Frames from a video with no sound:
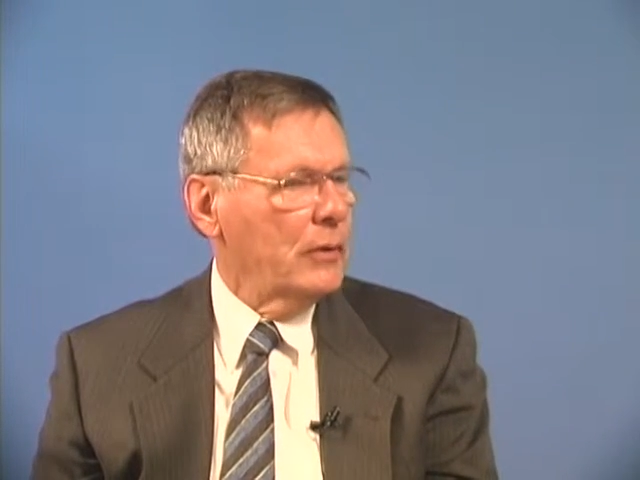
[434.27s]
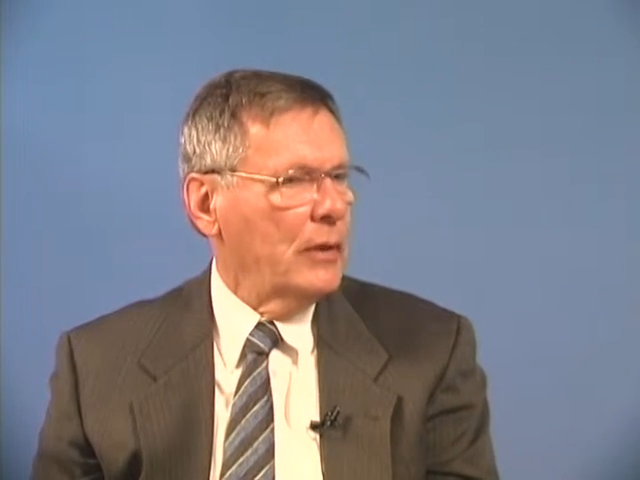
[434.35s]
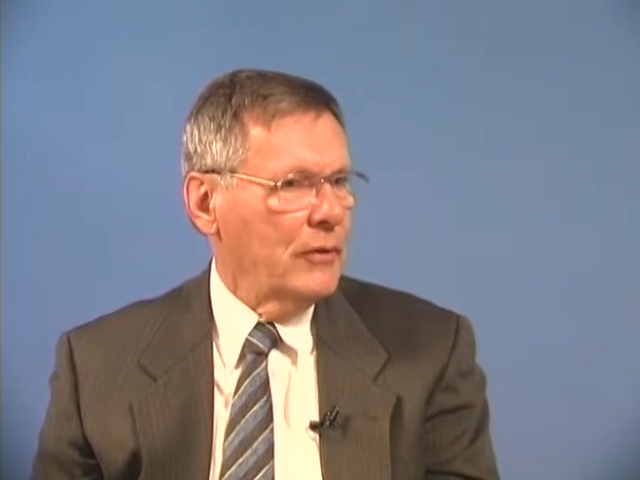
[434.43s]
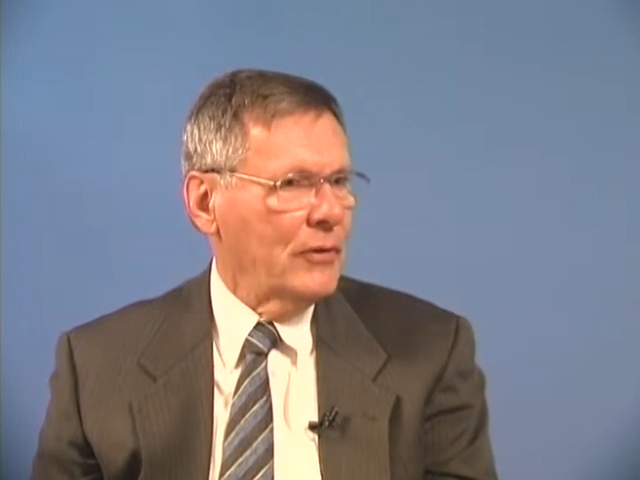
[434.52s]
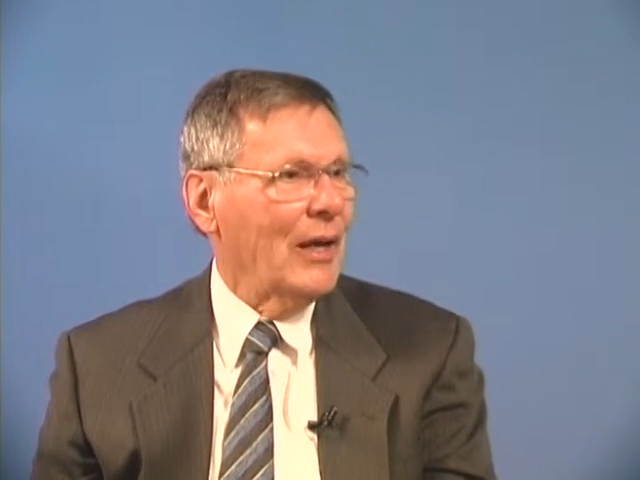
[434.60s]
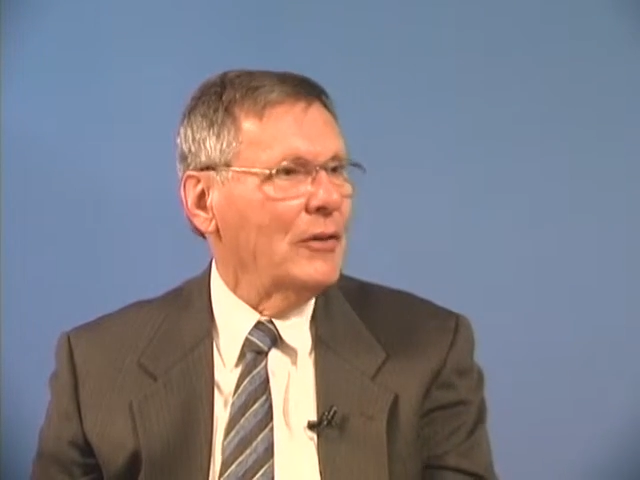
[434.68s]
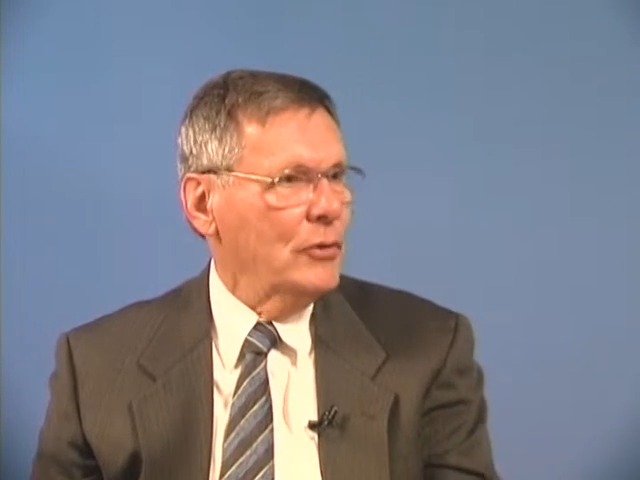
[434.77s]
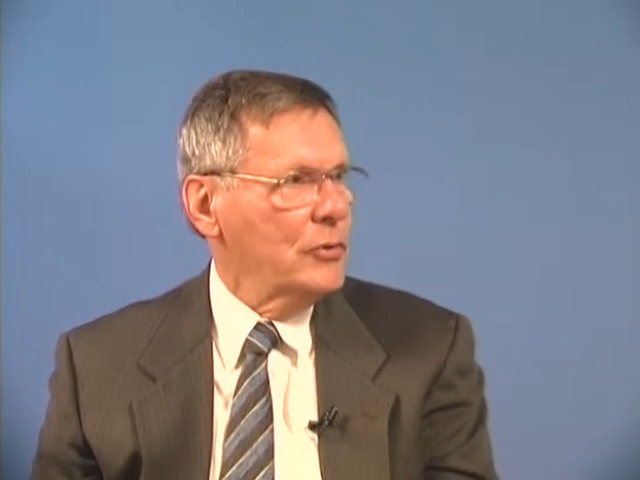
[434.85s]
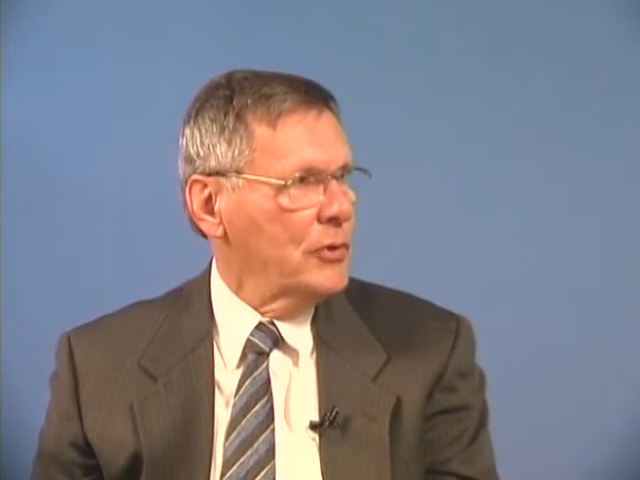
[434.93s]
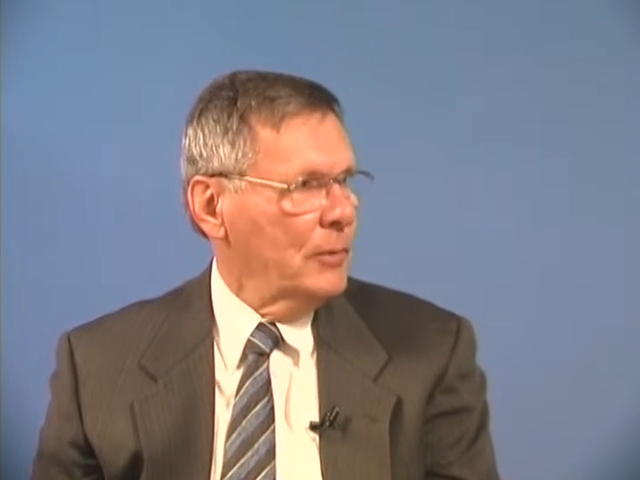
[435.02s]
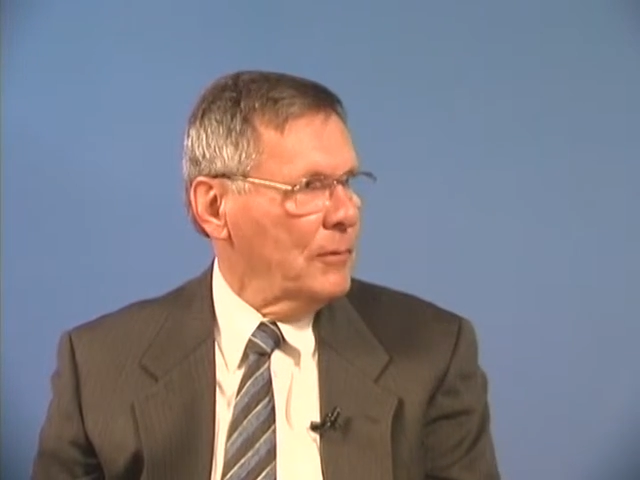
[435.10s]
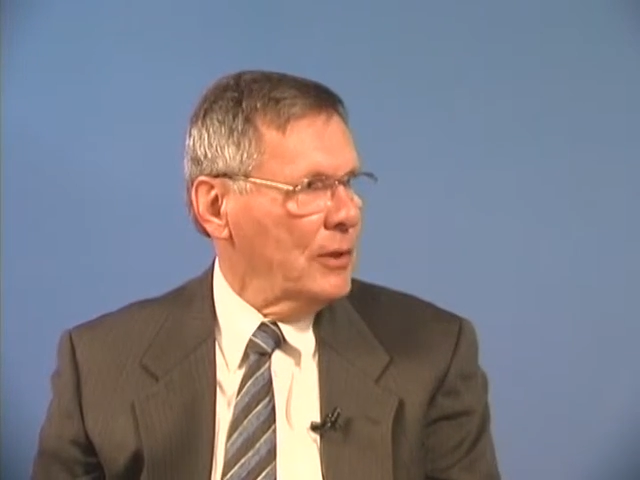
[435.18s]
as I do
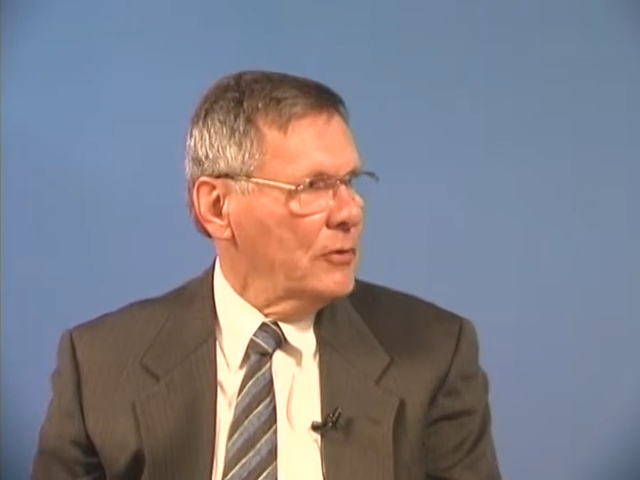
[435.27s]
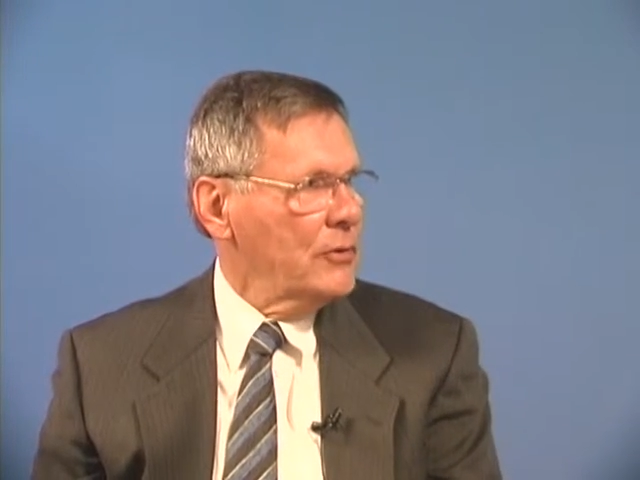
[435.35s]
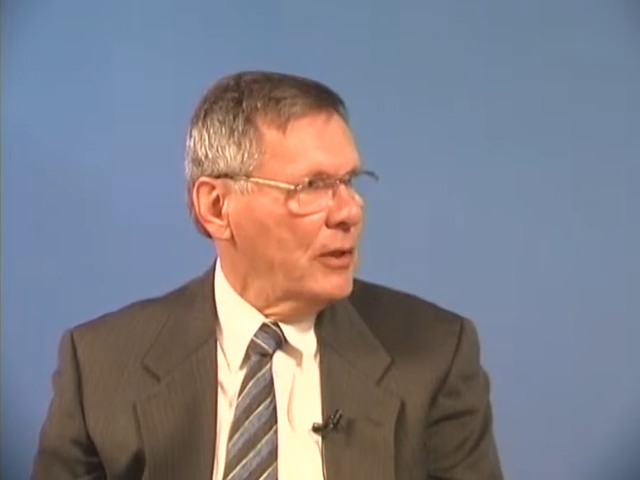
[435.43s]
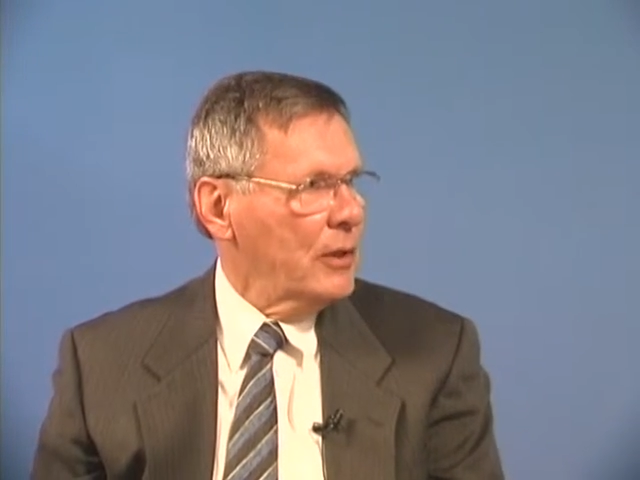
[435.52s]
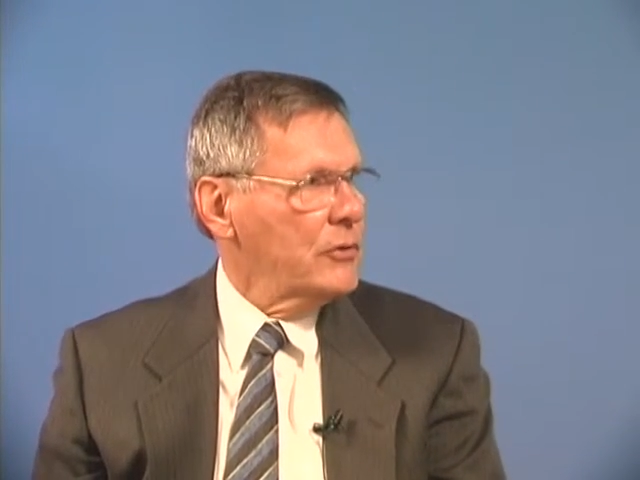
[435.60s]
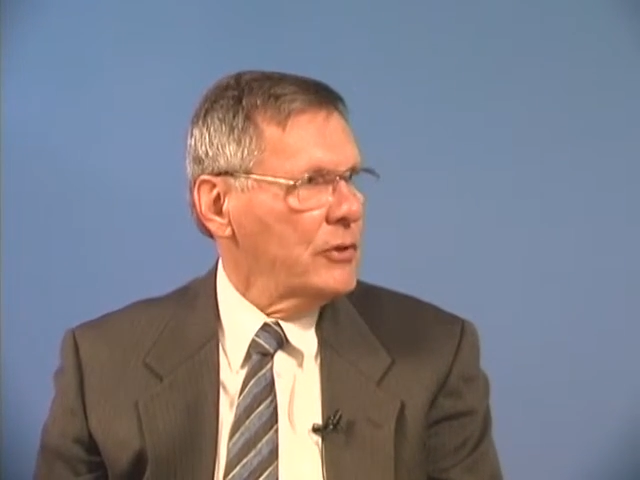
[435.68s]
some of these things,